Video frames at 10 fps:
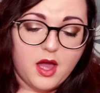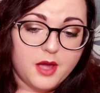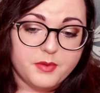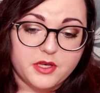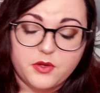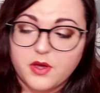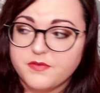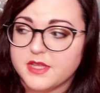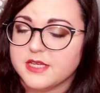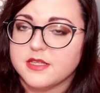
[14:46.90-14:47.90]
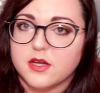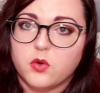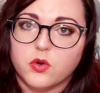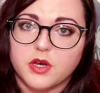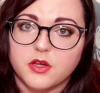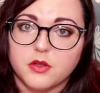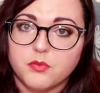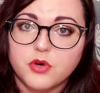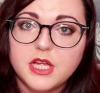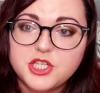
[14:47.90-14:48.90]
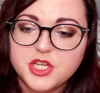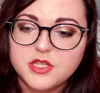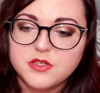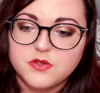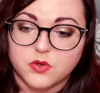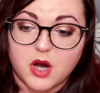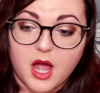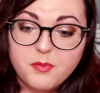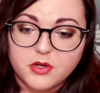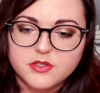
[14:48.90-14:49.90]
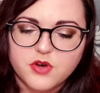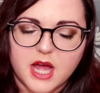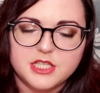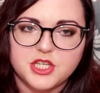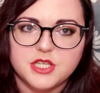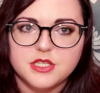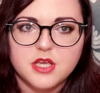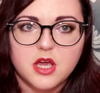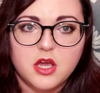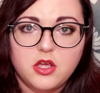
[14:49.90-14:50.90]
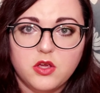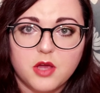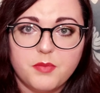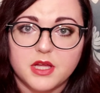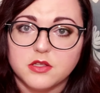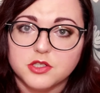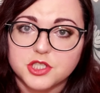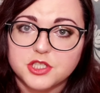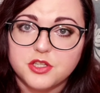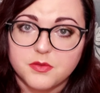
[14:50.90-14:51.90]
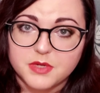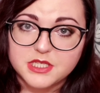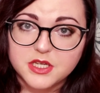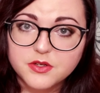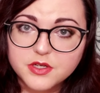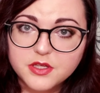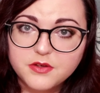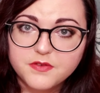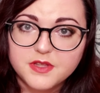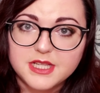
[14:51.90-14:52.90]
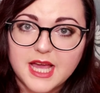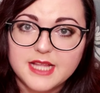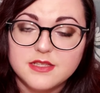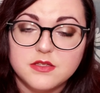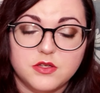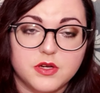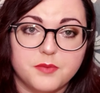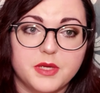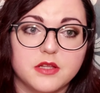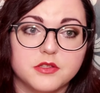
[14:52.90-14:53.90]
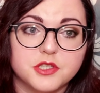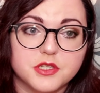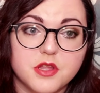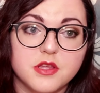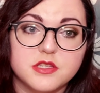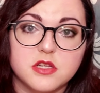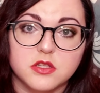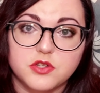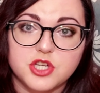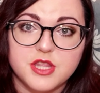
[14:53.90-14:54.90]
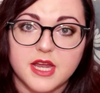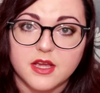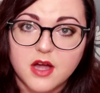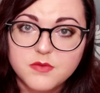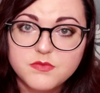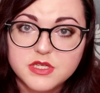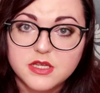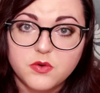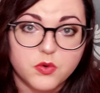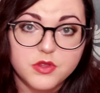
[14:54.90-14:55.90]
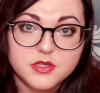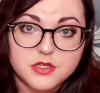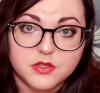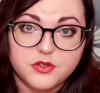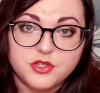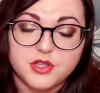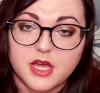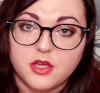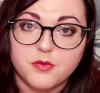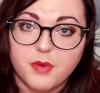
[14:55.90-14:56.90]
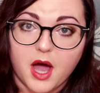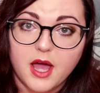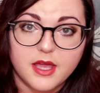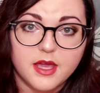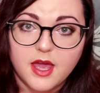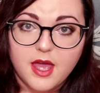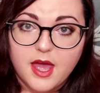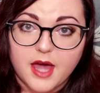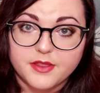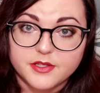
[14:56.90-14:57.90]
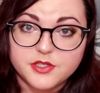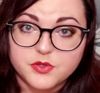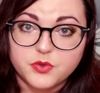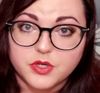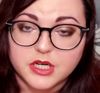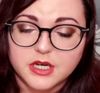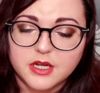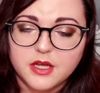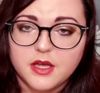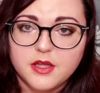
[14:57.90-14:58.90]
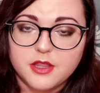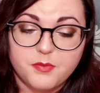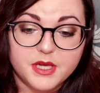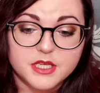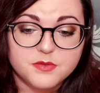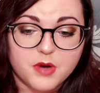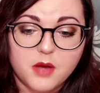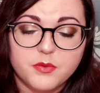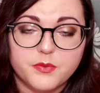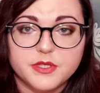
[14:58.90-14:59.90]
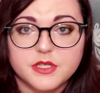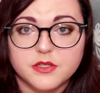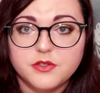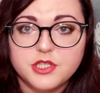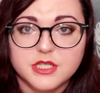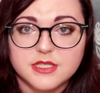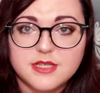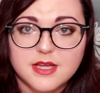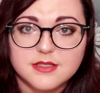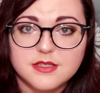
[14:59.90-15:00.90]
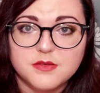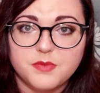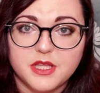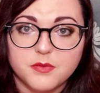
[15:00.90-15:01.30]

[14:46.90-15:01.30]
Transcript: I mean, you have things like corneal abrasions or eyeball scratches. You can be allergic to the material of the lens. You can be allergic to the solution that it comes in or the solution that you buy at the store. The biggest problem with solutions tends to be